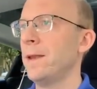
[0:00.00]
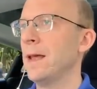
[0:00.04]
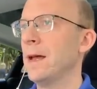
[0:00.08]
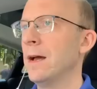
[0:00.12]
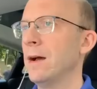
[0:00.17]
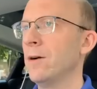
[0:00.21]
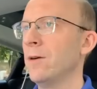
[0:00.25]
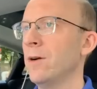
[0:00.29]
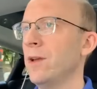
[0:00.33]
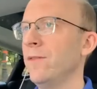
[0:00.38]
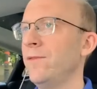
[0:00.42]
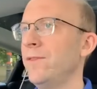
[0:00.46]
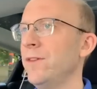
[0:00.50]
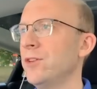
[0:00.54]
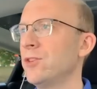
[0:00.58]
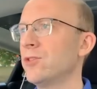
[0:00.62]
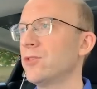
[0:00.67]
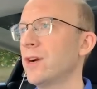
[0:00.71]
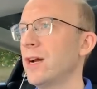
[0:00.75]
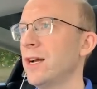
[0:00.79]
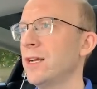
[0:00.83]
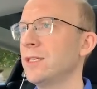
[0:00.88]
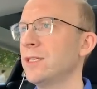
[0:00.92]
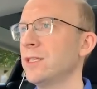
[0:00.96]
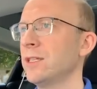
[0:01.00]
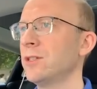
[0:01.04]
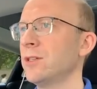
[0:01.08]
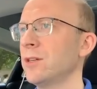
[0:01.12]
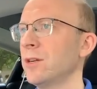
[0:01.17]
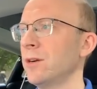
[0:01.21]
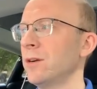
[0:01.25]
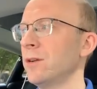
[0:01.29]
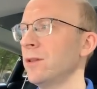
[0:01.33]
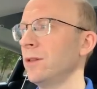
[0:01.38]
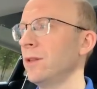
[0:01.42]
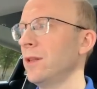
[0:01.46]
Now, if it tries to
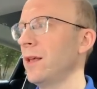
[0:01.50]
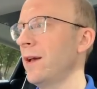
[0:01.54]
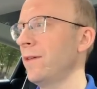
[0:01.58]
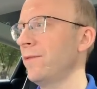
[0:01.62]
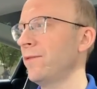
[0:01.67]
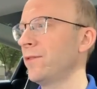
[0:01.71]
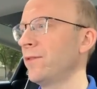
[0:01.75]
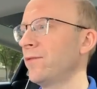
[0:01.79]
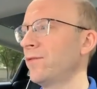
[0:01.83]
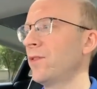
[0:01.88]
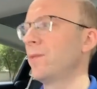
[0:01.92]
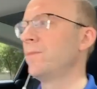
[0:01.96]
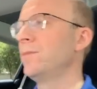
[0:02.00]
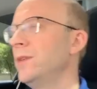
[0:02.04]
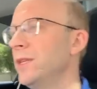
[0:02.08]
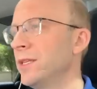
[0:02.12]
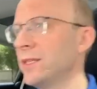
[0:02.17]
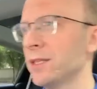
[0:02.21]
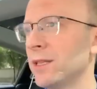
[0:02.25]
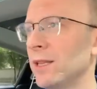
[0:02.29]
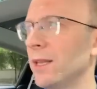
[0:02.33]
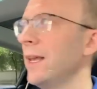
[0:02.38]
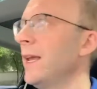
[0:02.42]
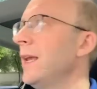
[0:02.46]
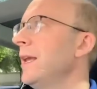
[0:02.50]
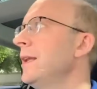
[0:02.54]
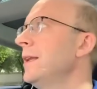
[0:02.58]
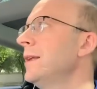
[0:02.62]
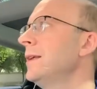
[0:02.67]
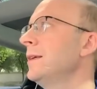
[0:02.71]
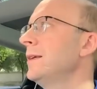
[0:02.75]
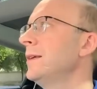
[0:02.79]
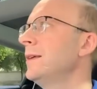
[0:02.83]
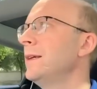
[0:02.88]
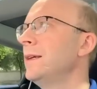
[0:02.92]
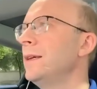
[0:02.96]
turn left from this
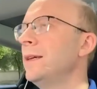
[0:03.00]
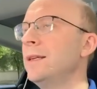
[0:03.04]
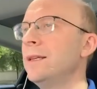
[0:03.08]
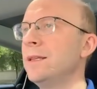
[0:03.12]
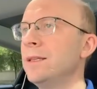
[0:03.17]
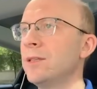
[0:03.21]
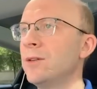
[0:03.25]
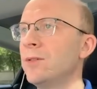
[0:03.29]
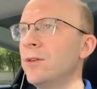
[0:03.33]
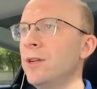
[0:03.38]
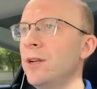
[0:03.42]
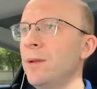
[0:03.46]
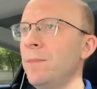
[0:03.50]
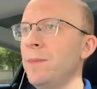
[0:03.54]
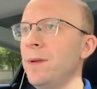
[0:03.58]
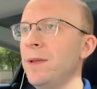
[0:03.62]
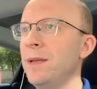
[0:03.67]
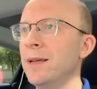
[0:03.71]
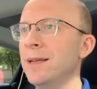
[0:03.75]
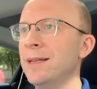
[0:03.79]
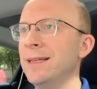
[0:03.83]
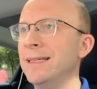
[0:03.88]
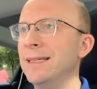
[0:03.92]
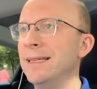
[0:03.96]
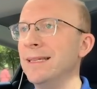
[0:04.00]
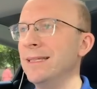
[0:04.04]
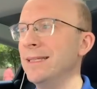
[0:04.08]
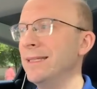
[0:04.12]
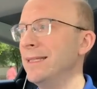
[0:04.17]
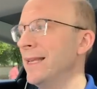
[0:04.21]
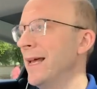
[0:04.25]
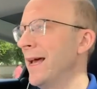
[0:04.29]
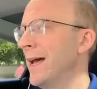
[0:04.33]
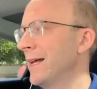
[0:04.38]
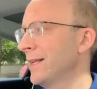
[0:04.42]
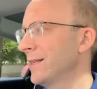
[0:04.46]
lane, it is going to be a
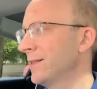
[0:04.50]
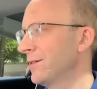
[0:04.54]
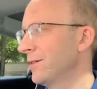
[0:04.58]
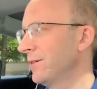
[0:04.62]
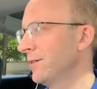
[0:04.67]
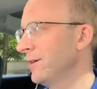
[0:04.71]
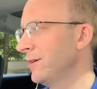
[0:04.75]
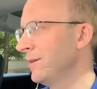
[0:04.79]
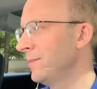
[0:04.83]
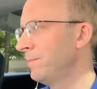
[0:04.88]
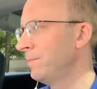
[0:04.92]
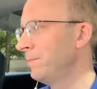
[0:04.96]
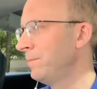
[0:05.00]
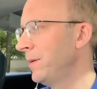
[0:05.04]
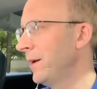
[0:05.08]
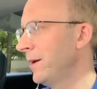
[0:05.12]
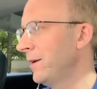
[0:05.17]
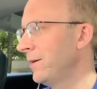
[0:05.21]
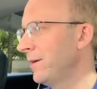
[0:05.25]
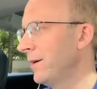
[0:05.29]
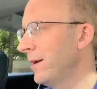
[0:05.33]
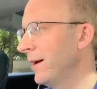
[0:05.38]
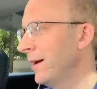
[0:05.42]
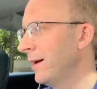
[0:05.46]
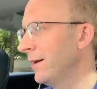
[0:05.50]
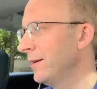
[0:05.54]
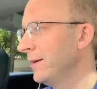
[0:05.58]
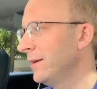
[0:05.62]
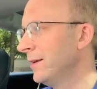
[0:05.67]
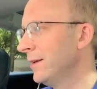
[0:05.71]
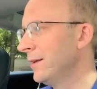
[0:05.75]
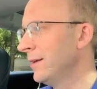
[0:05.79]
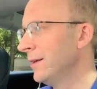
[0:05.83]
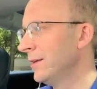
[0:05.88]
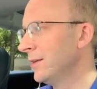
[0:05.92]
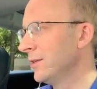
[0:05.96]
disaster. It better not.
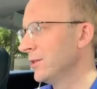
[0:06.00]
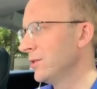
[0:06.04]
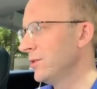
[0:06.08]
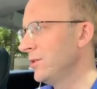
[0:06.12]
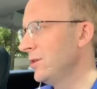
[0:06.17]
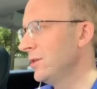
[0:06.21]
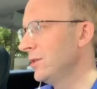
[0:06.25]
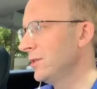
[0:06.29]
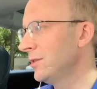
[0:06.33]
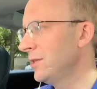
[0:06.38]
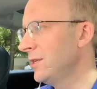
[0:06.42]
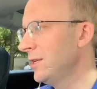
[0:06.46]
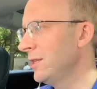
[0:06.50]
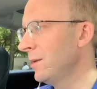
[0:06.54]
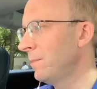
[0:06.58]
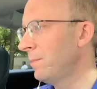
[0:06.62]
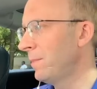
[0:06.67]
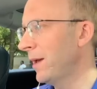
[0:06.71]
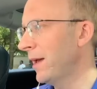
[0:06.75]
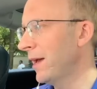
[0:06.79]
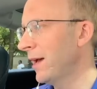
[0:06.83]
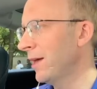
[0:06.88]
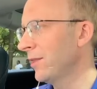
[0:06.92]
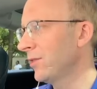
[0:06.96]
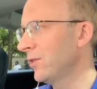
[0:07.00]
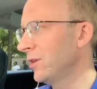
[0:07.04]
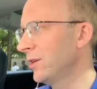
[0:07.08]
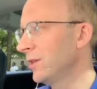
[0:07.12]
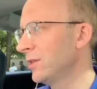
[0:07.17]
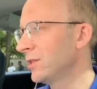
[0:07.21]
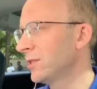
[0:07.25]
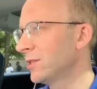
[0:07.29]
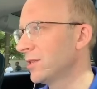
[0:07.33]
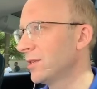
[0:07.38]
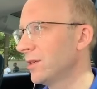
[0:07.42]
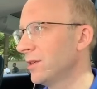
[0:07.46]
So you can see the path.
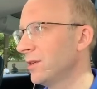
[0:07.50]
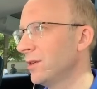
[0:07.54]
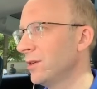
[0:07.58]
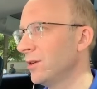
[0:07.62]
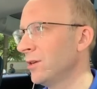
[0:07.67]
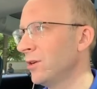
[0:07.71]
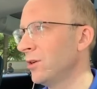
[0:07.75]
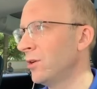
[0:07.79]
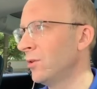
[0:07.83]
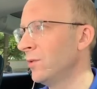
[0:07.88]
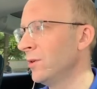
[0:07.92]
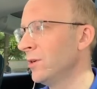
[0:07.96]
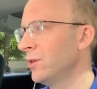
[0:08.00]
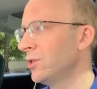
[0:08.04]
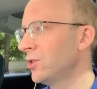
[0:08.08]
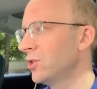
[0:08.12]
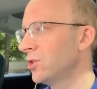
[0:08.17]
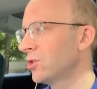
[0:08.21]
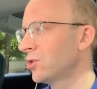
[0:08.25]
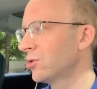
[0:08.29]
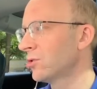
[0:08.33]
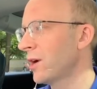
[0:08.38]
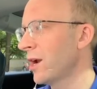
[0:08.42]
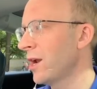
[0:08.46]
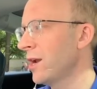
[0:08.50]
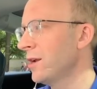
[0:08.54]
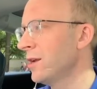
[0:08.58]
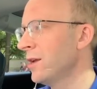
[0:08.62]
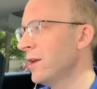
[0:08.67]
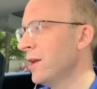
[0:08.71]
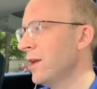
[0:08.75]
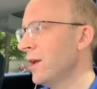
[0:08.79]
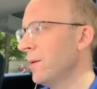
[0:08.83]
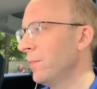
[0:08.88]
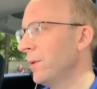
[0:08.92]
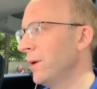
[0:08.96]
It's going
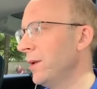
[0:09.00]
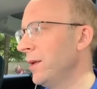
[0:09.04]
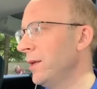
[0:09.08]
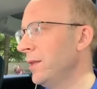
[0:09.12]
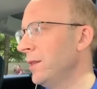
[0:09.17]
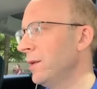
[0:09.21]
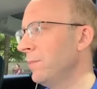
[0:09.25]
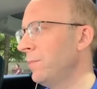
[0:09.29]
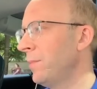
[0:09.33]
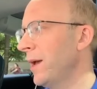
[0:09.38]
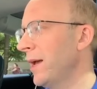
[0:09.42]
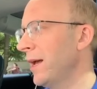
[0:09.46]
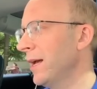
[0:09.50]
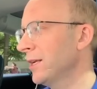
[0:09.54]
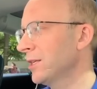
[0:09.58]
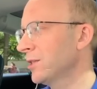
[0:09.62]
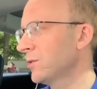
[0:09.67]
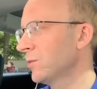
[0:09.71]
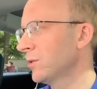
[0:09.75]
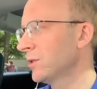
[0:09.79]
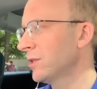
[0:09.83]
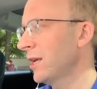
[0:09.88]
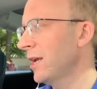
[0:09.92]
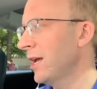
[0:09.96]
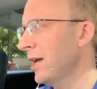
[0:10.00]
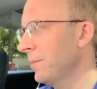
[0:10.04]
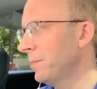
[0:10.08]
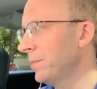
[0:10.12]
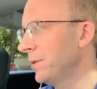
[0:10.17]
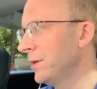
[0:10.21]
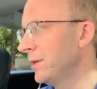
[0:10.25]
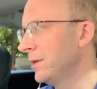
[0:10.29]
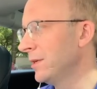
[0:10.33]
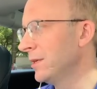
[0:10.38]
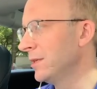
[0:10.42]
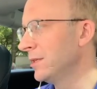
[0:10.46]
straight. But in the past, what's
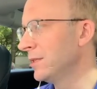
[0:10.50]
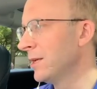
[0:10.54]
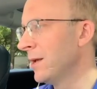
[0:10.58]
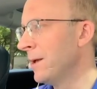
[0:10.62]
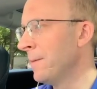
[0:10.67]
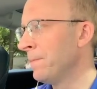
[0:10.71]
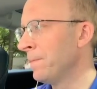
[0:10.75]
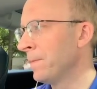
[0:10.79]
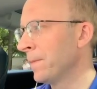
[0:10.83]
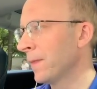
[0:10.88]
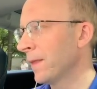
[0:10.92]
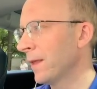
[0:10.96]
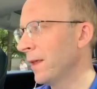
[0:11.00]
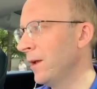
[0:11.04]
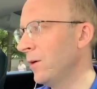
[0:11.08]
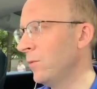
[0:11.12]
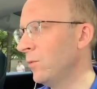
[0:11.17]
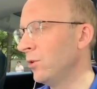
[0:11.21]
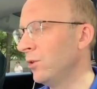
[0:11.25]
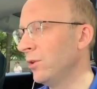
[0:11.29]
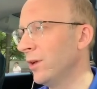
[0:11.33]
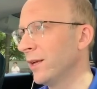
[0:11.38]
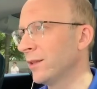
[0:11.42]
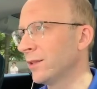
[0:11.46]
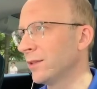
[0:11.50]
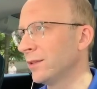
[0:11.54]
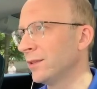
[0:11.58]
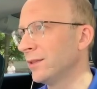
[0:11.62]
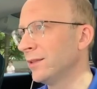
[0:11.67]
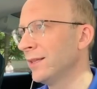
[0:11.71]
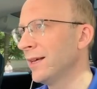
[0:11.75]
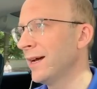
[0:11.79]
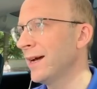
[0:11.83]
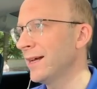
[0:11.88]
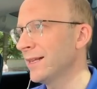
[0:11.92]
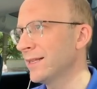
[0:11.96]
happened is it will at the
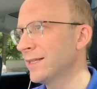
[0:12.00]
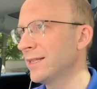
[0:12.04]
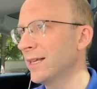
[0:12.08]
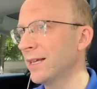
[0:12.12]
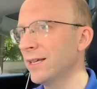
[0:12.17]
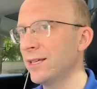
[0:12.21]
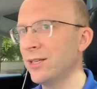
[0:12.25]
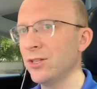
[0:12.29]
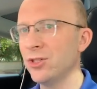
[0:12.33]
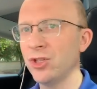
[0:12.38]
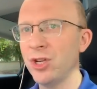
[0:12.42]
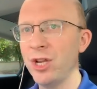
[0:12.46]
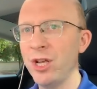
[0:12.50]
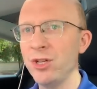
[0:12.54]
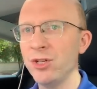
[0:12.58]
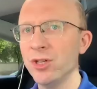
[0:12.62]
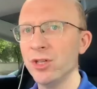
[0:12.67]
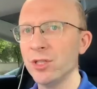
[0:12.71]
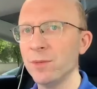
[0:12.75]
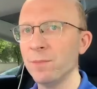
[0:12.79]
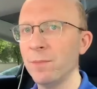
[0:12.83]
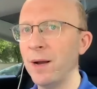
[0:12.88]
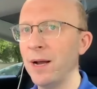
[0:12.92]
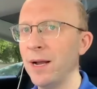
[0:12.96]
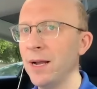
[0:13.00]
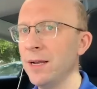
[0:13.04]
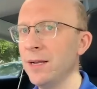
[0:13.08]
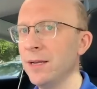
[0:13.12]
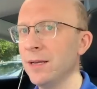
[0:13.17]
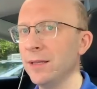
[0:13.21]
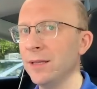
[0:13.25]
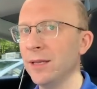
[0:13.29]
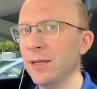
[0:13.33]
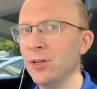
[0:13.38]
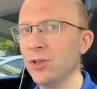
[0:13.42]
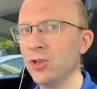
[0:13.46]
last second change its
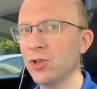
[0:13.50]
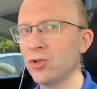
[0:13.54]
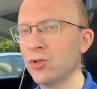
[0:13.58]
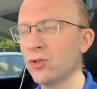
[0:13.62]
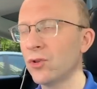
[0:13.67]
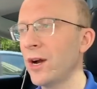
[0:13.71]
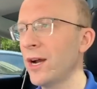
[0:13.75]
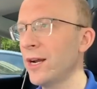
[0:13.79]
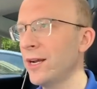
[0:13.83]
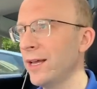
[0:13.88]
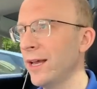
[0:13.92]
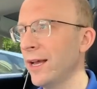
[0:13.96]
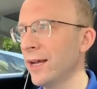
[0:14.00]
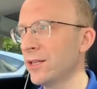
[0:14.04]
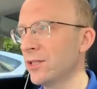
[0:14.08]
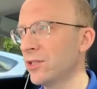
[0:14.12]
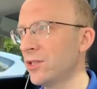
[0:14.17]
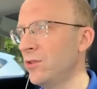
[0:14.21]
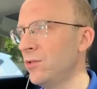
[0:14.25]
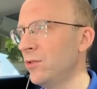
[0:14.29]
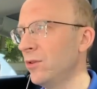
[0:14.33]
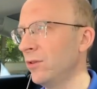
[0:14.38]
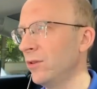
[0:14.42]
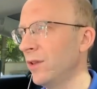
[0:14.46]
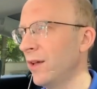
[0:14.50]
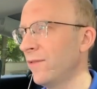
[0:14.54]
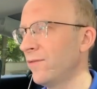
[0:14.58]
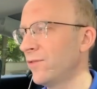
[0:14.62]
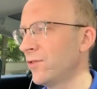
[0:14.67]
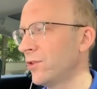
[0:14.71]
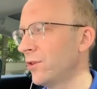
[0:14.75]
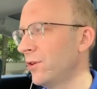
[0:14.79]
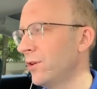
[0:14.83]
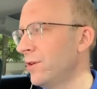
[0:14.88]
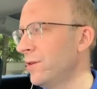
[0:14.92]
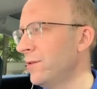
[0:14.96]
mind and then try to execute a
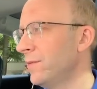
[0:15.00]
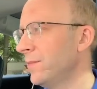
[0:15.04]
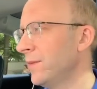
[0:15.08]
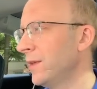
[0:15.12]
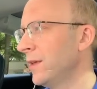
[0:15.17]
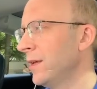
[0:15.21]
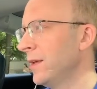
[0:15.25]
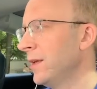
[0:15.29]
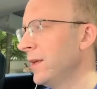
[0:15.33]
left turn.